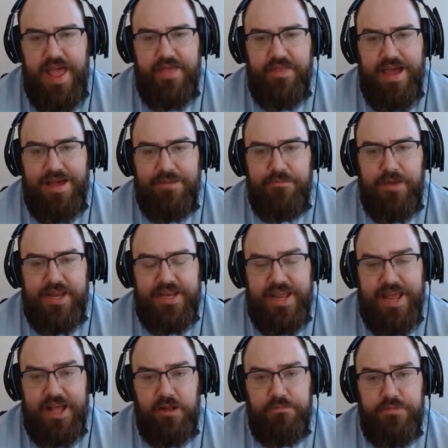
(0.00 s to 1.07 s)
and that might
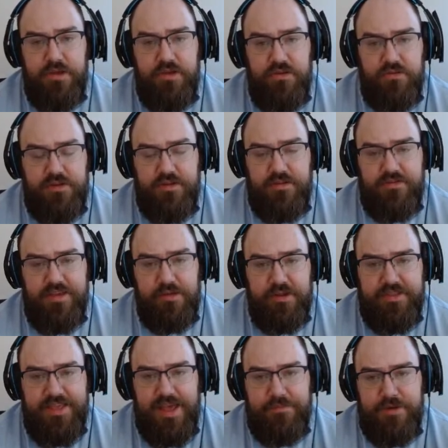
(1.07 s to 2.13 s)
help you to see
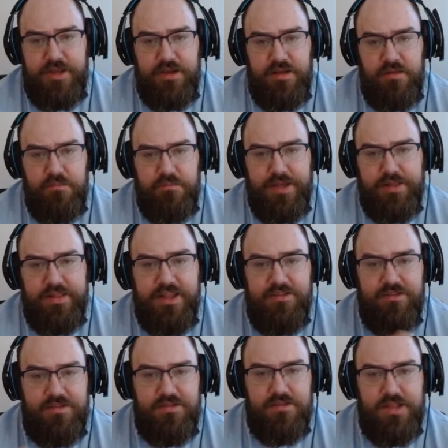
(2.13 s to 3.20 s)
what's happening. But
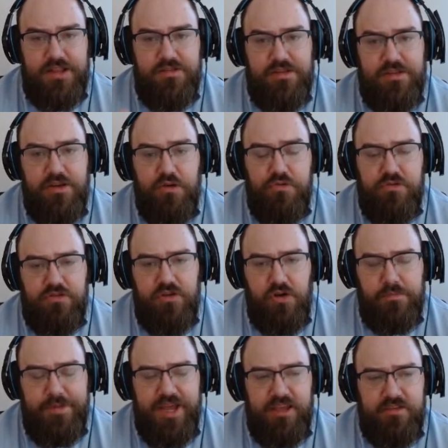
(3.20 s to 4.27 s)
let's go
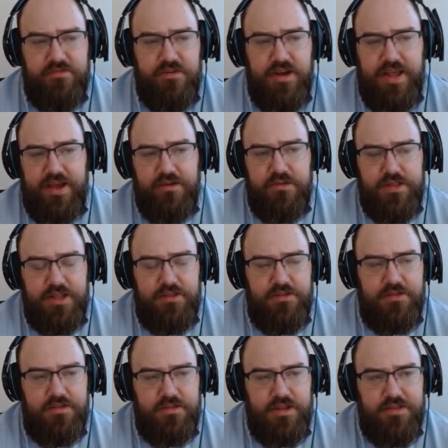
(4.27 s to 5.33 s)
slow pace for now.
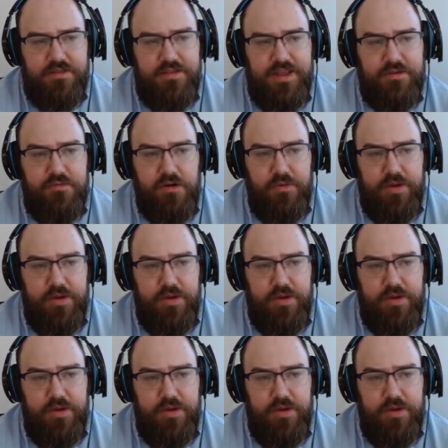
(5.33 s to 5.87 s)
Let's stick where